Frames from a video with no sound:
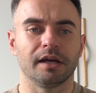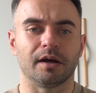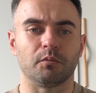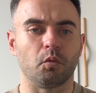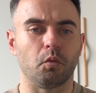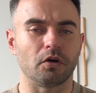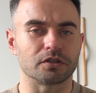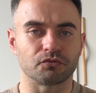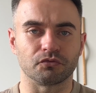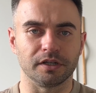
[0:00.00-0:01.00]

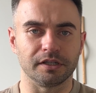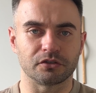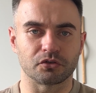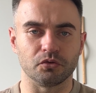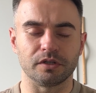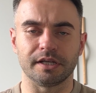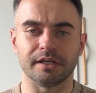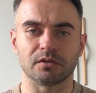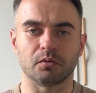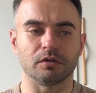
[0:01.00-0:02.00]
Wasn't really too
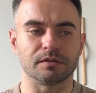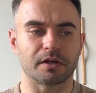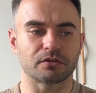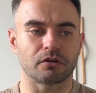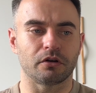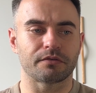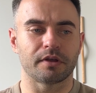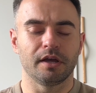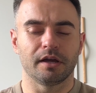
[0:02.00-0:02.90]
geared towards muscle growth.